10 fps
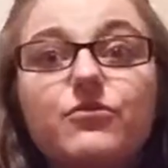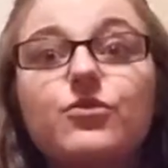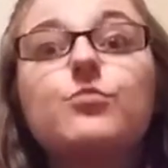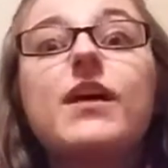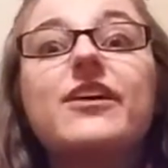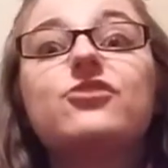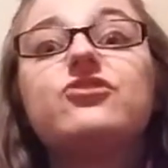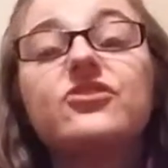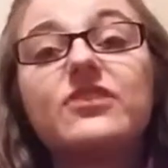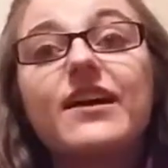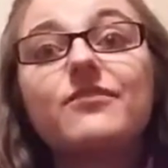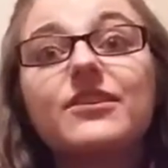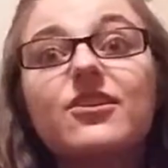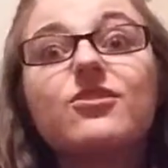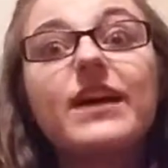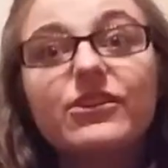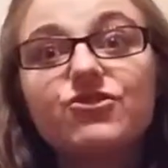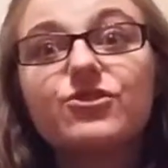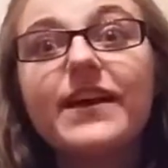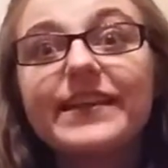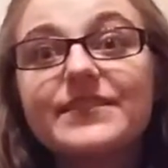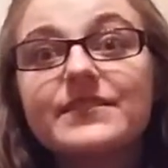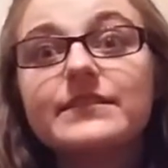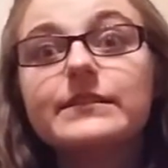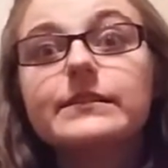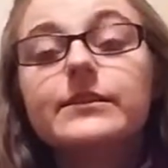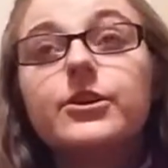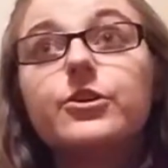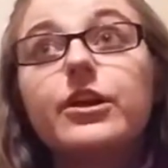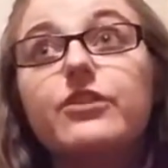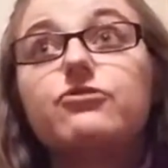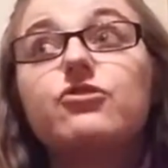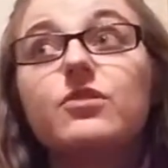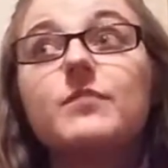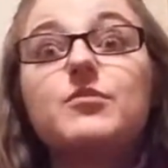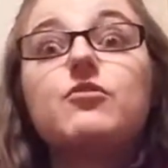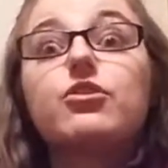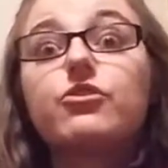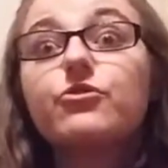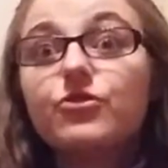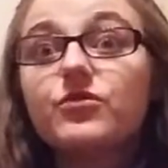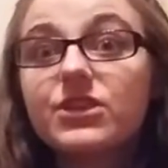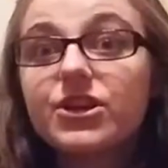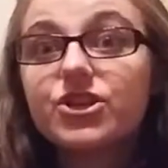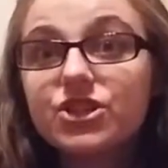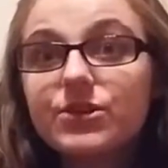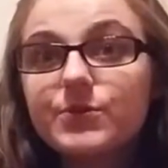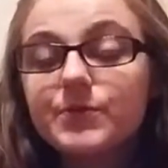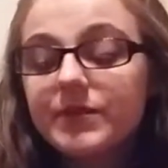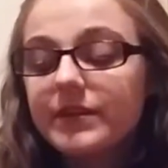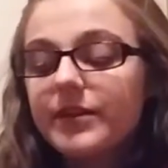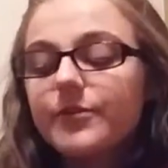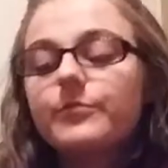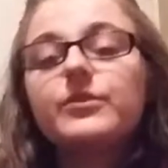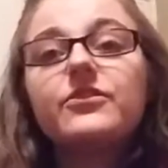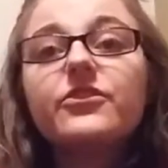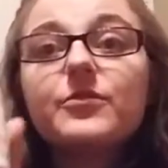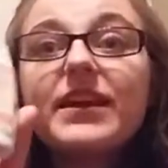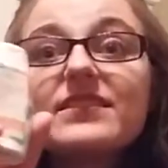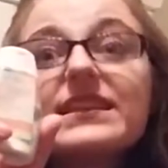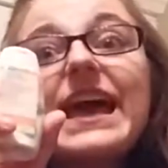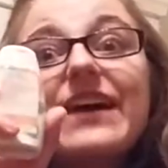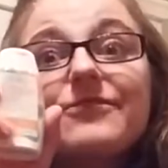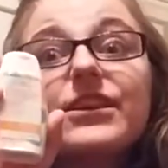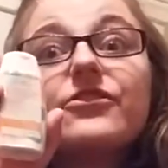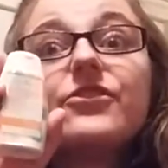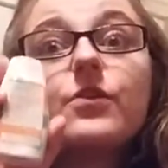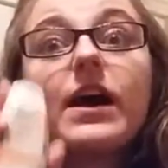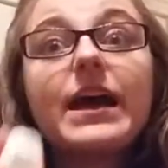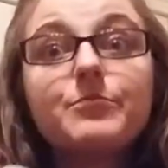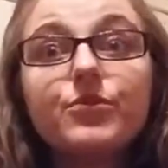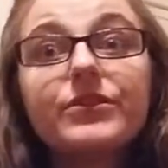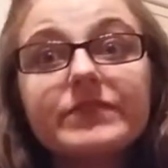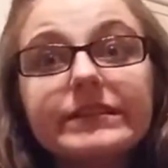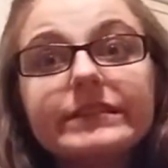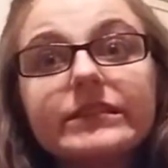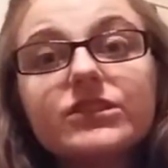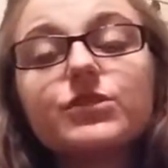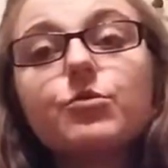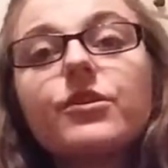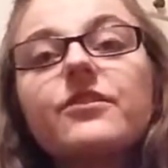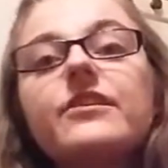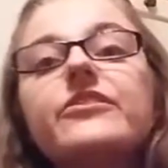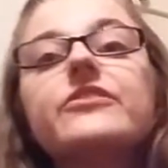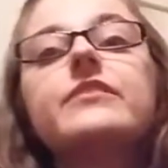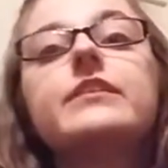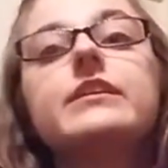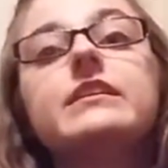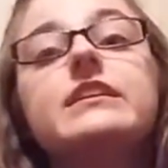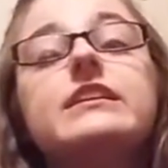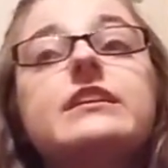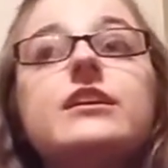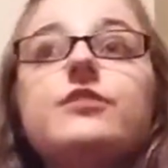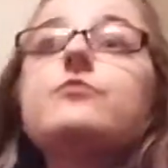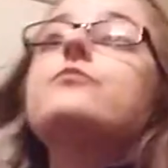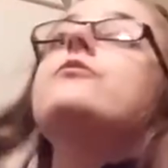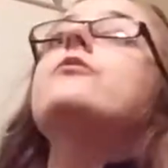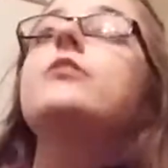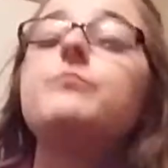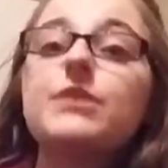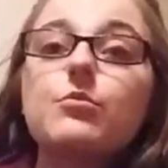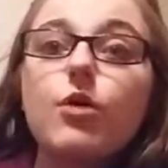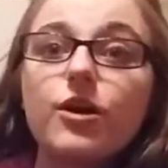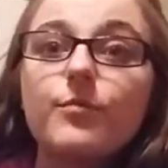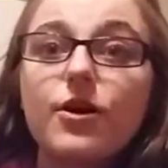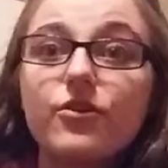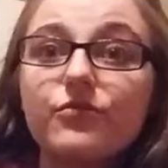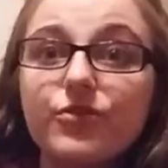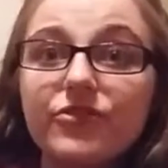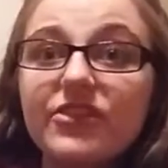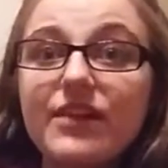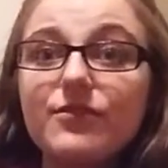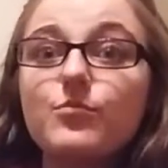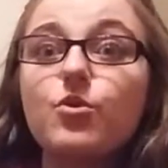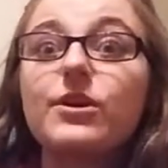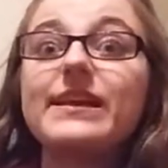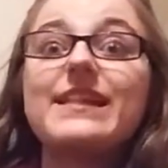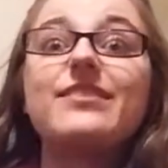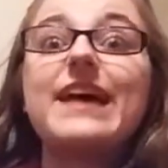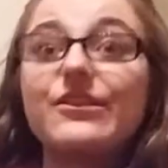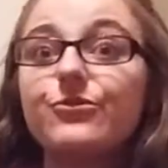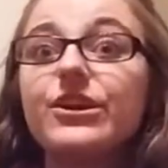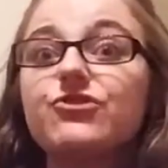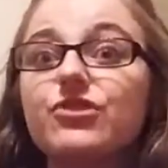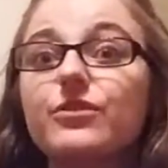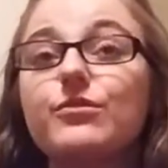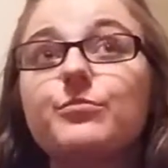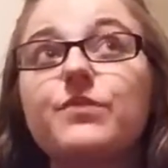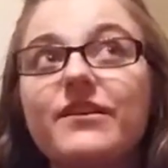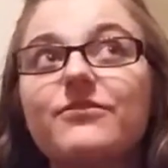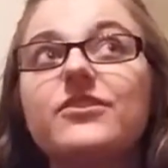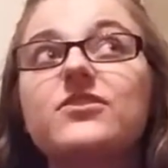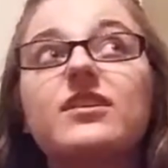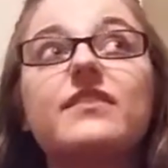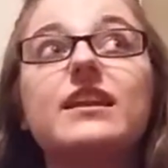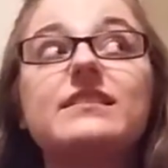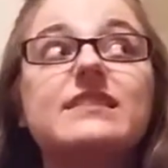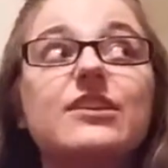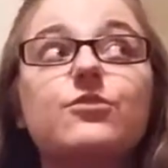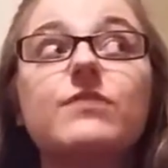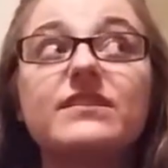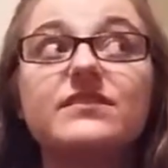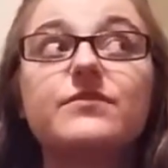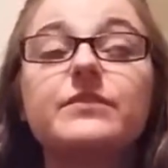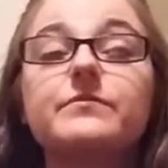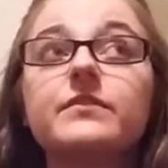for a while just have the electrolytes. And don't get me wrong, those are really good too. But this one has caffeine, so I put a squirt of this in a big water bottle first thing every morning, and that's what I drink with breakfast, and then I take the rest of it